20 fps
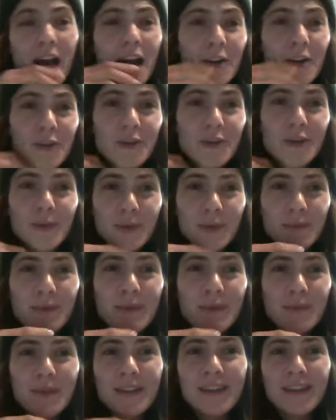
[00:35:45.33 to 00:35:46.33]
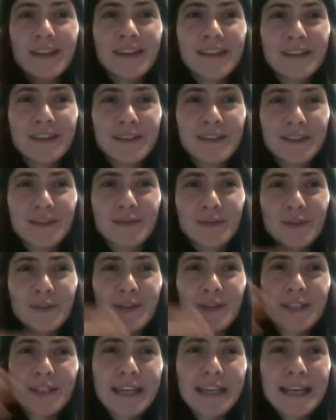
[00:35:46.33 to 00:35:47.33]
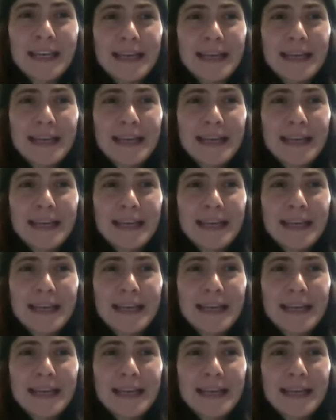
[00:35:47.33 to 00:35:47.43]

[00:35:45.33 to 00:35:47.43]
I don't know what PPE is in the forest.